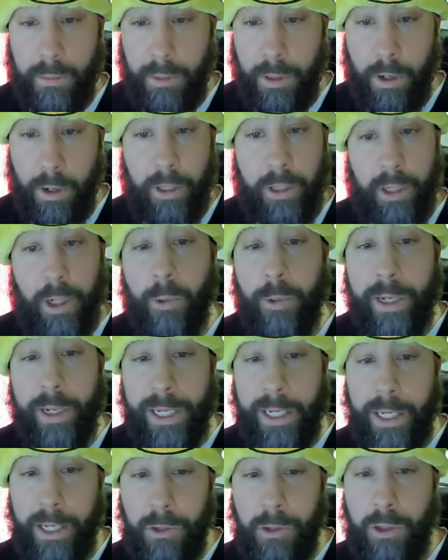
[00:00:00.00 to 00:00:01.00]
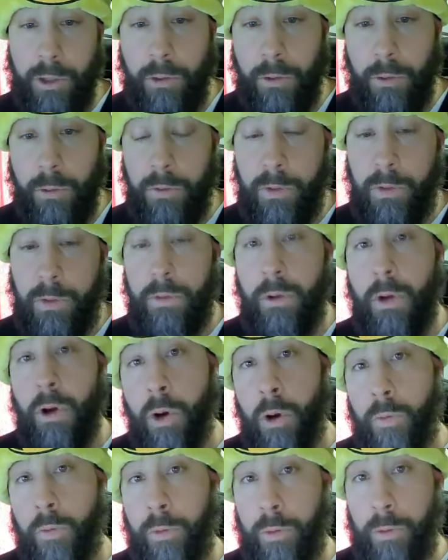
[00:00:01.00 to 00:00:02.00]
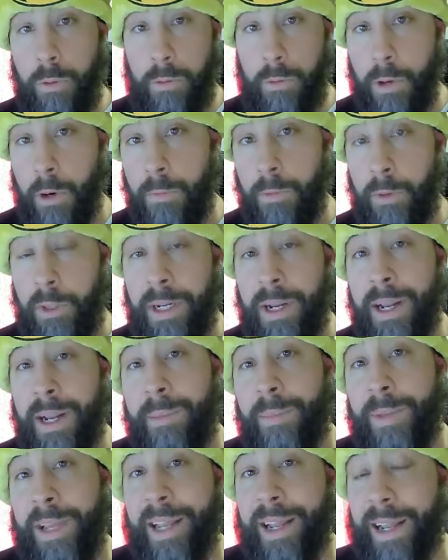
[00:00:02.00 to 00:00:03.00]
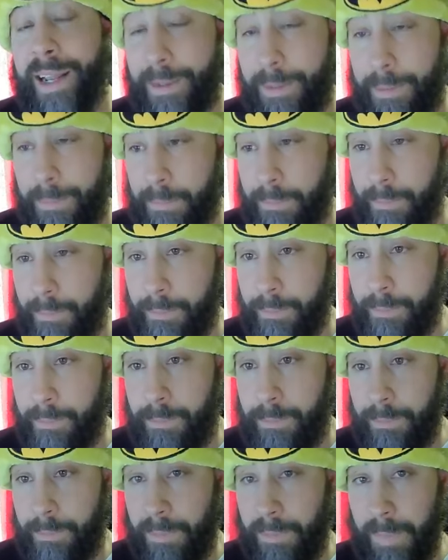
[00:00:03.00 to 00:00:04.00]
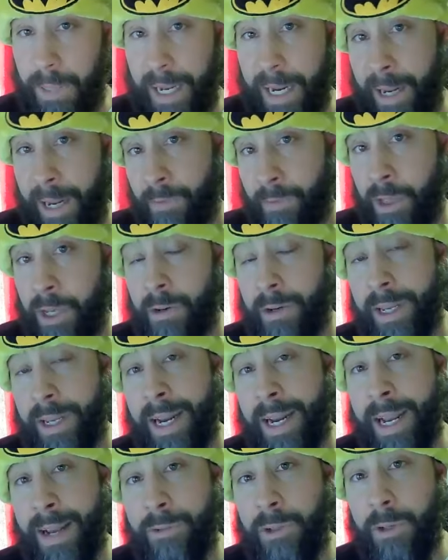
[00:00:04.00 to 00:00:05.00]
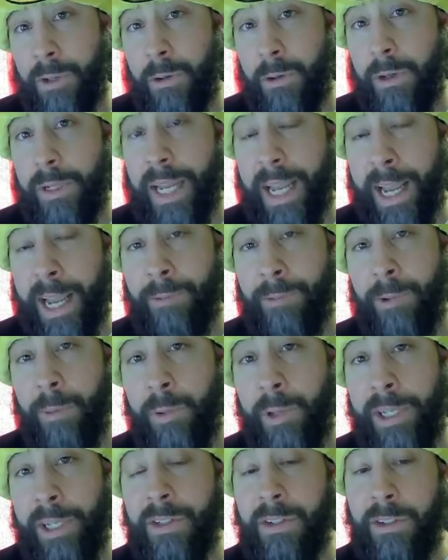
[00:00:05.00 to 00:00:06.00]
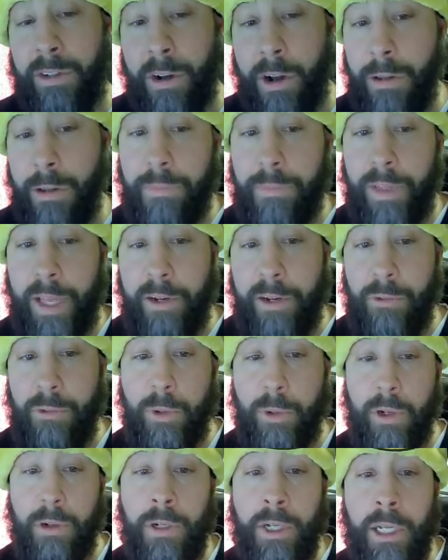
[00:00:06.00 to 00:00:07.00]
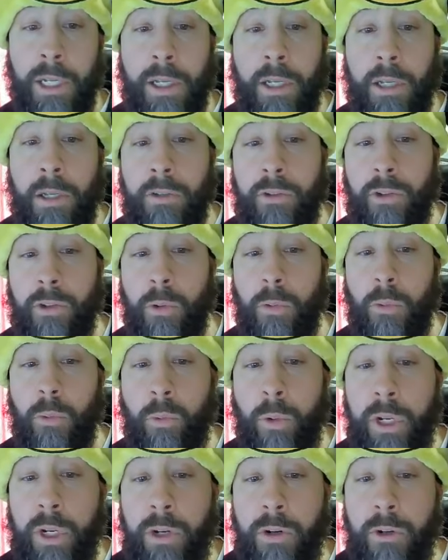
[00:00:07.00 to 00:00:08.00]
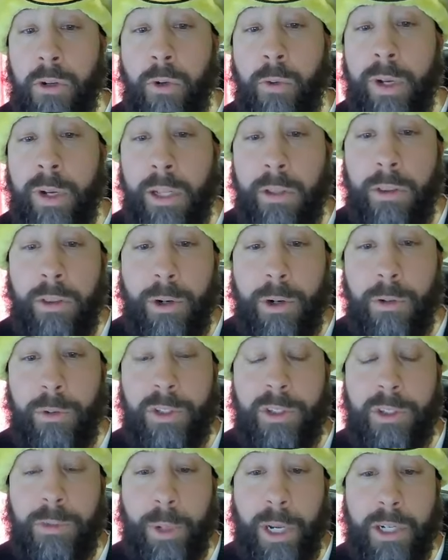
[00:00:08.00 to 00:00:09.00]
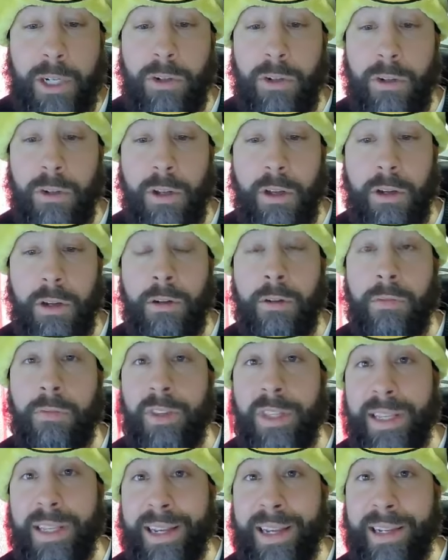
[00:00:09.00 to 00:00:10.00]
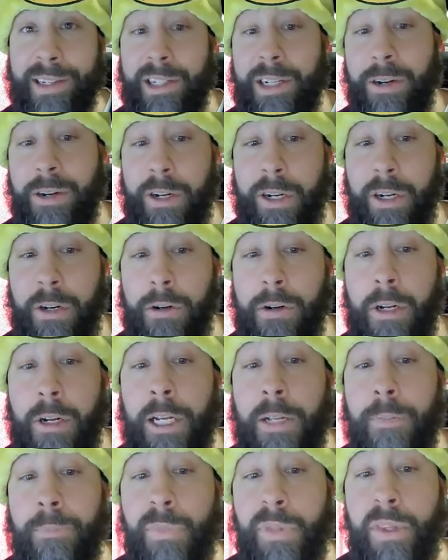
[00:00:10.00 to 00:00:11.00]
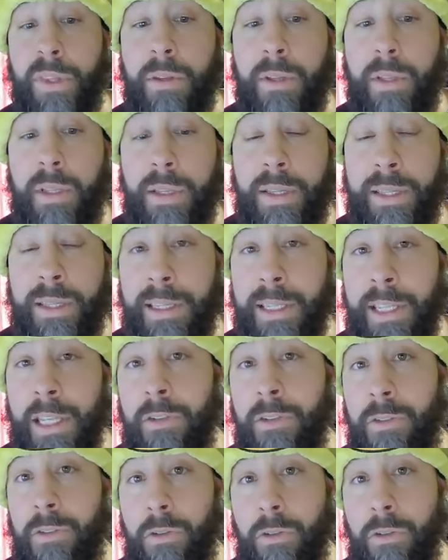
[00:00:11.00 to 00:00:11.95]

ongoing issues over over time. And then you're going to have to look at replacing all of that as well. So when you're doing a thorough inspection of the exterior, this